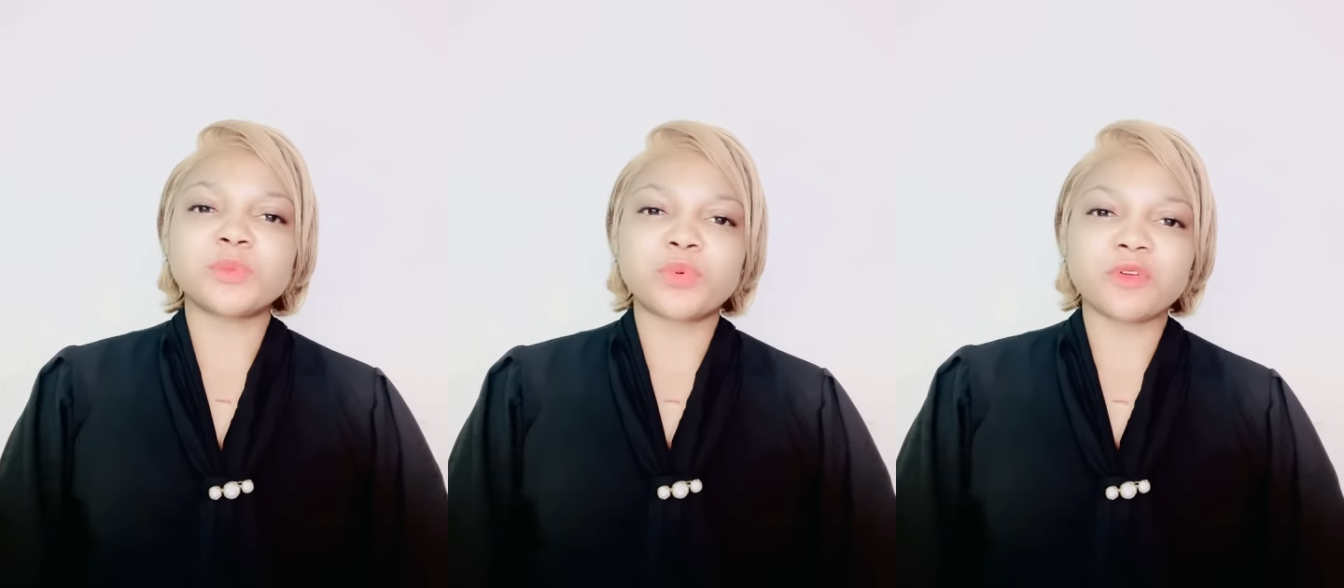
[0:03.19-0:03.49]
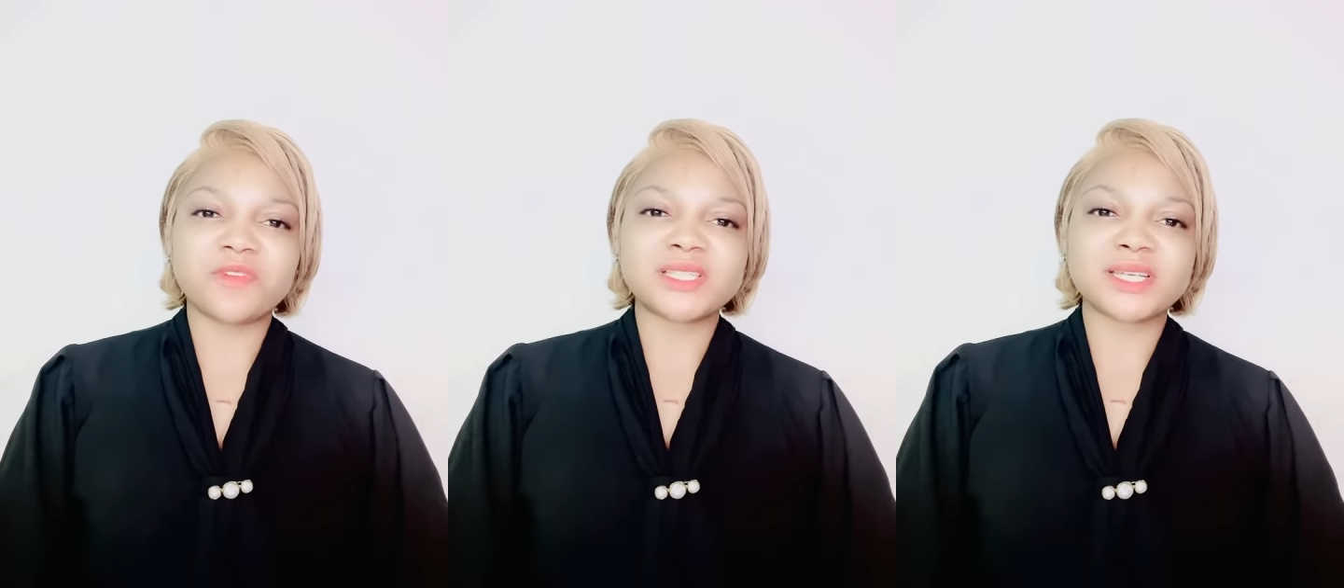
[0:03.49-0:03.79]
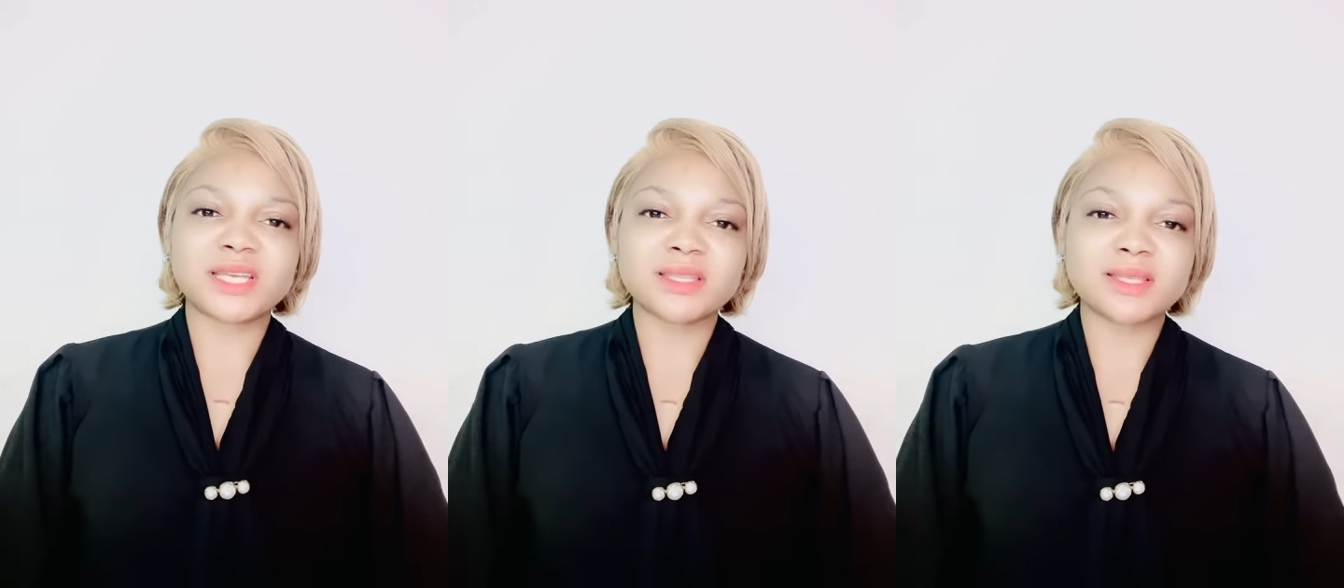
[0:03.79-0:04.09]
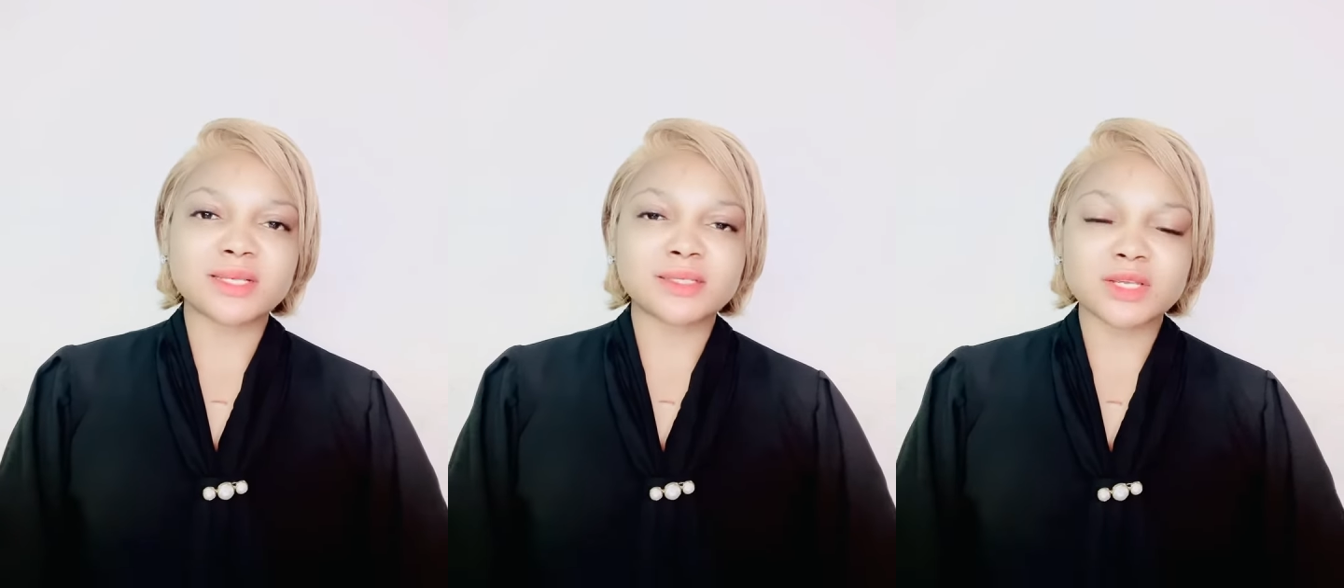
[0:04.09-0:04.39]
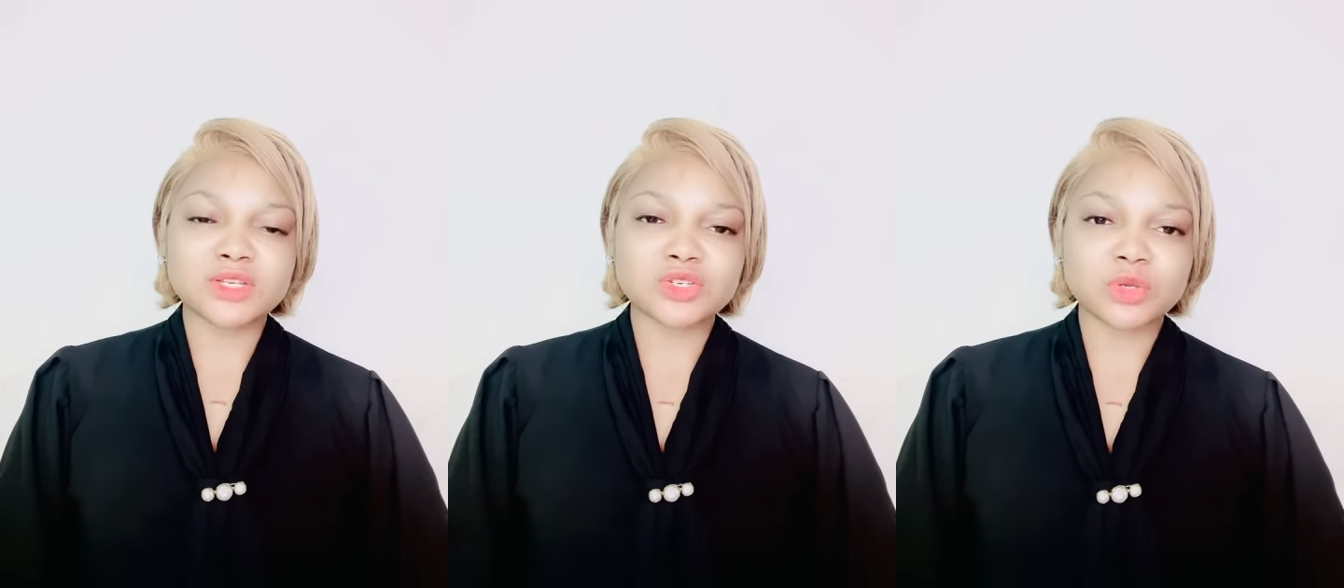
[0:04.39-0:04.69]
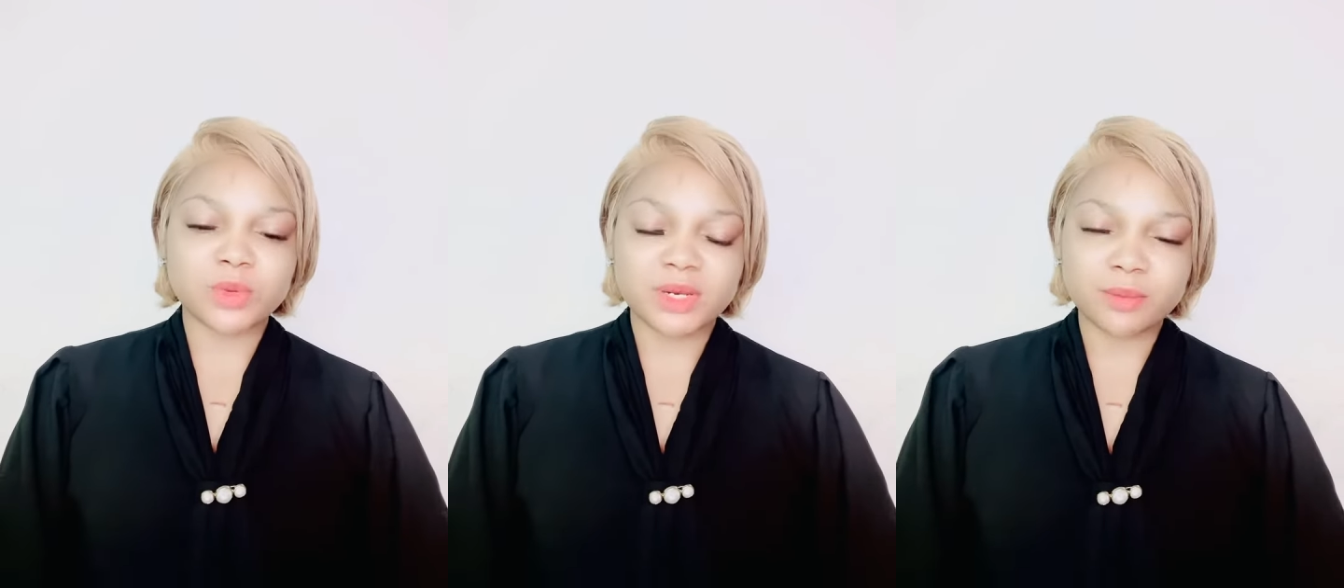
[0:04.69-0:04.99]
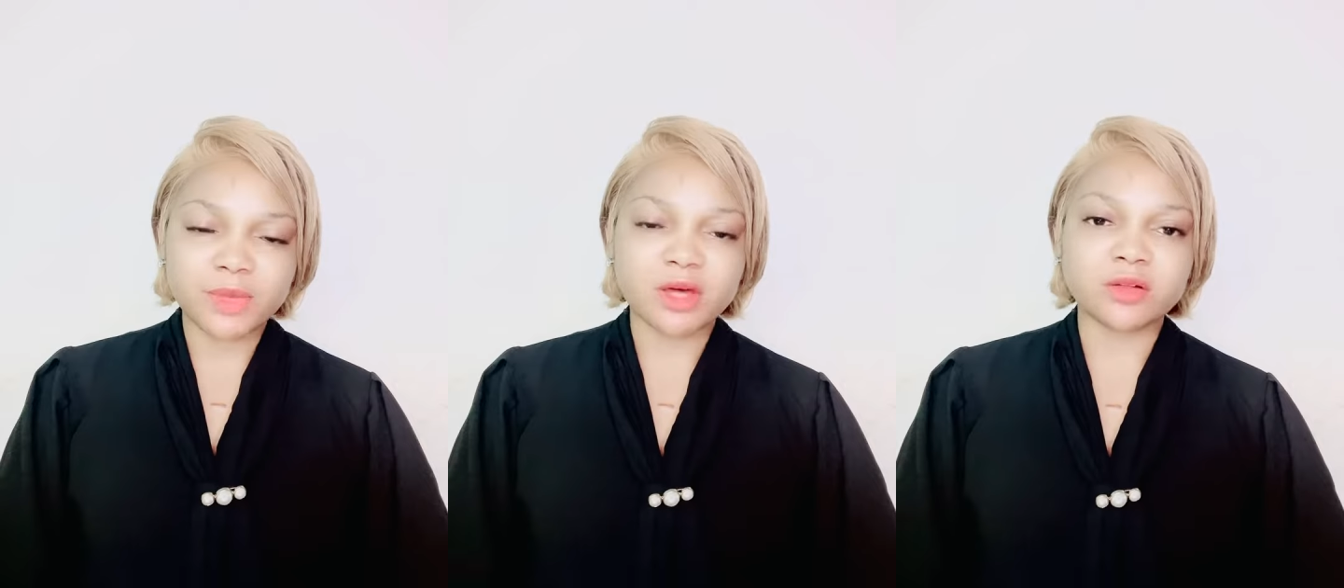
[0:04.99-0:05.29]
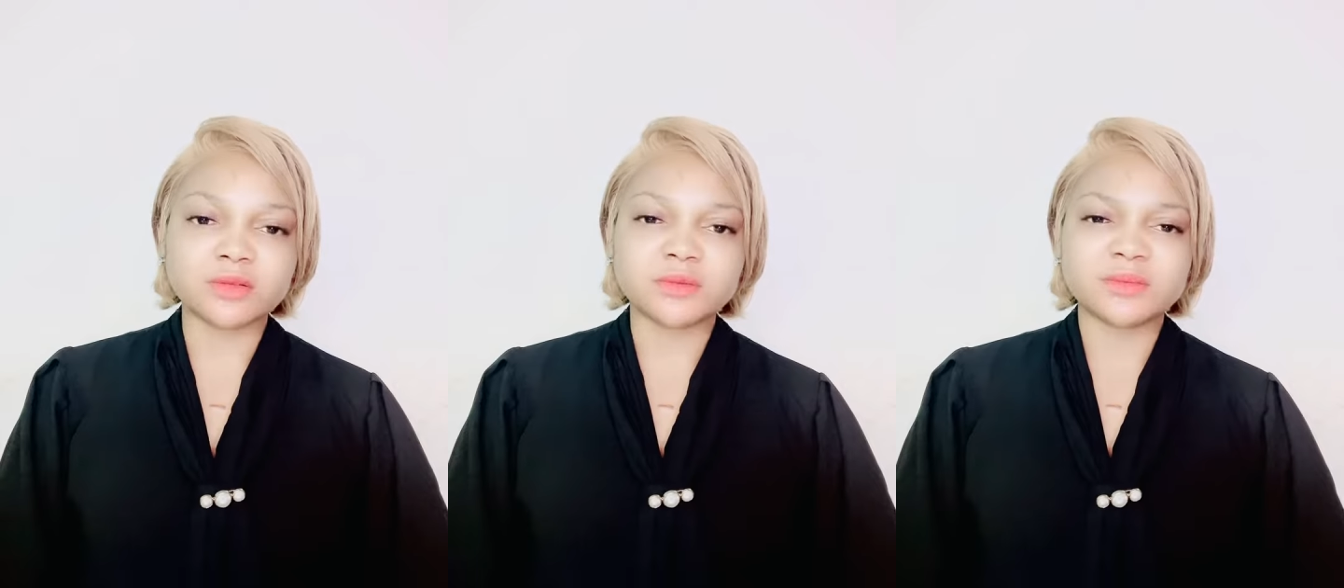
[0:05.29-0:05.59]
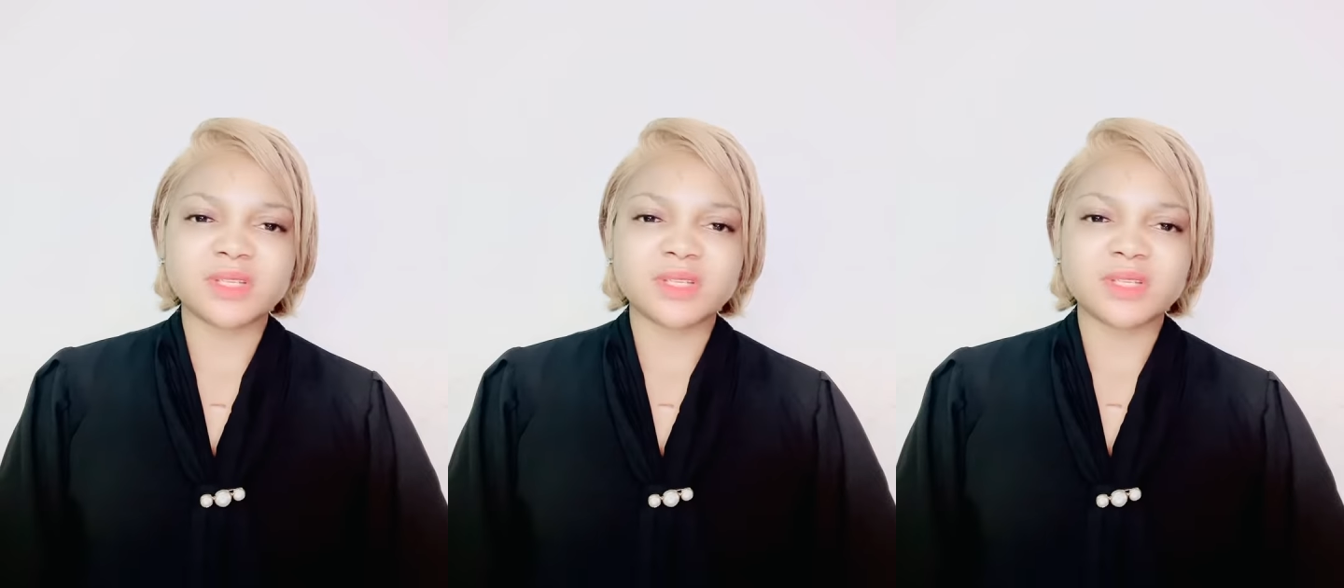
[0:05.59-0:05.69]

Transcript: to prophetic intercession with Armelle.